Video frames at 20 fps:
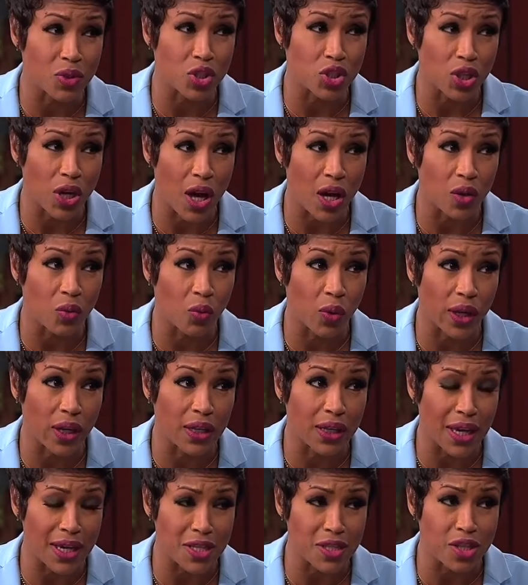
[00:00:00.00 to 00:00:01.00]
with John Wayne
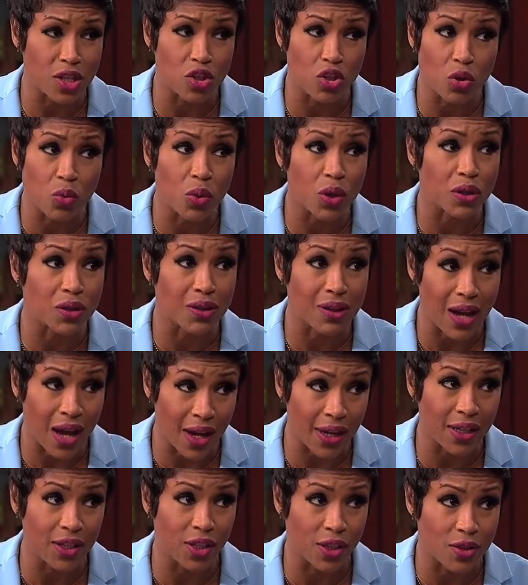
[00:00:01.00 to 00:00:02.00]
Gacy. You were
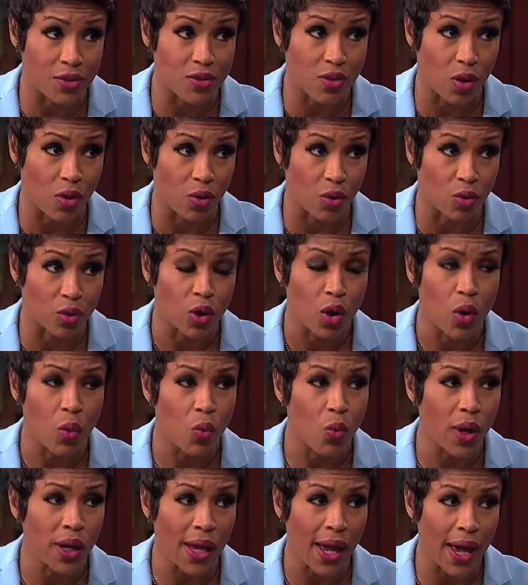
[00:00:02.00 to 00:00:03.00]
9 years old. What